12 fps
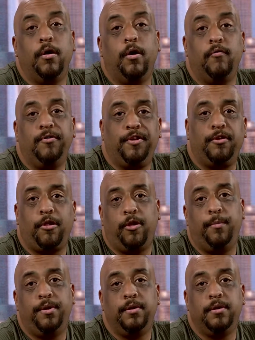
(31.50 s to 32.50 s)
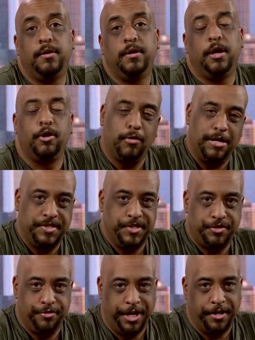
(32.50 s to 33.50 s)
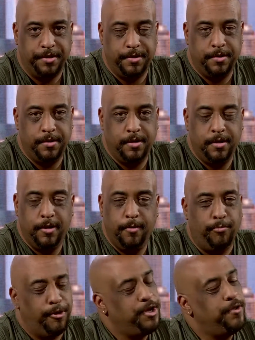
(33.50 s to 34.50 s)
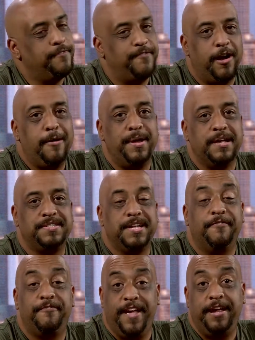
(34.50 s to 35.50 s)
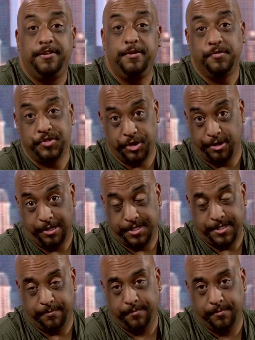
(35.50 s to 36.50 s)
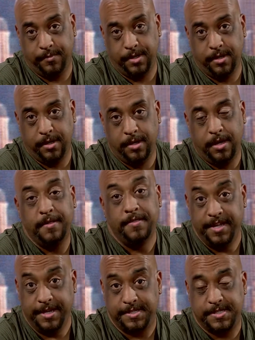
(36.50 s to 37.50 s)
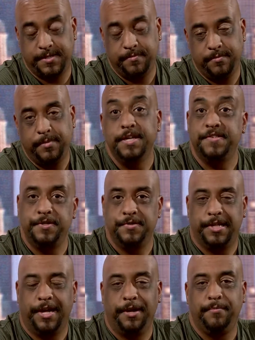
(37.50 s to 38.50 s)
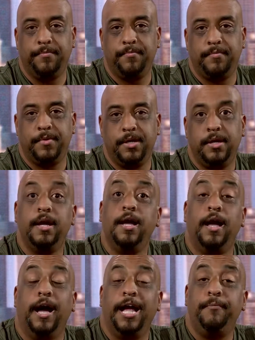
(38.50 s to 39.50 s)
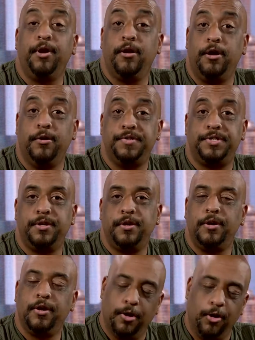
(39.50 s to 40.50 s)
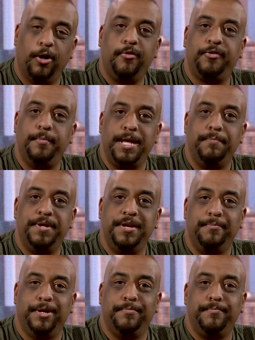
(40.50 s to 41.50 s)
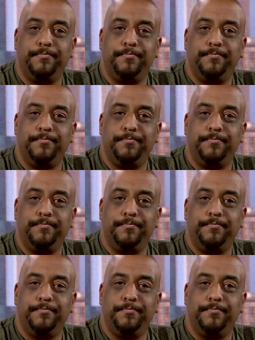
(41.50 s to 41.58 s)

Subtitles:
over the globe, across the street, bringing you the very best in fake news journalism. This is Newsline. I am your host, Earl from Ipanema.